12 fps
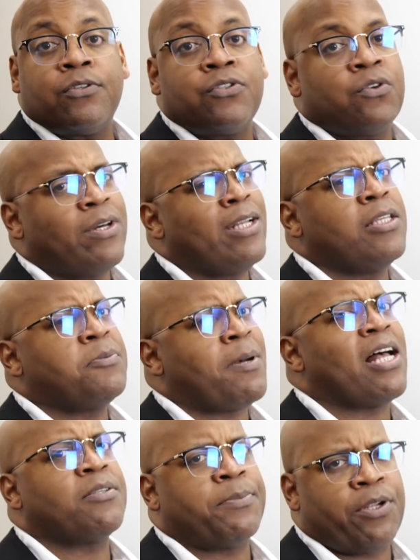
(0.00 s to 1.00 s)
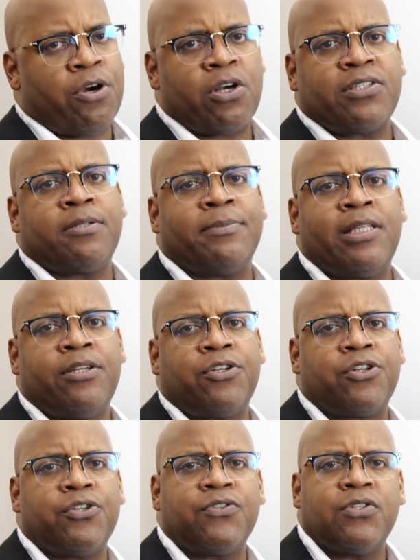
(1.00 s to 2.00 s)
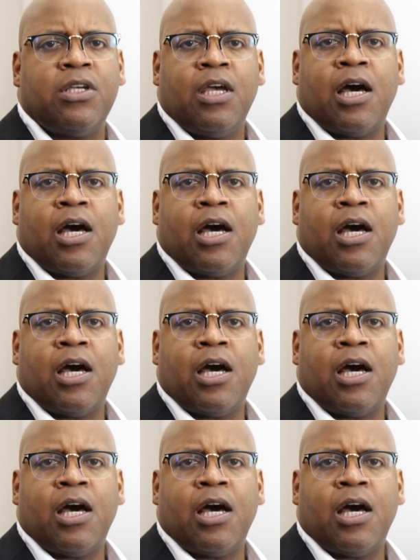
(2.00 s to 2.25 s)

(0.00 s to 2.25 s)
So it is possible. There are some lenders,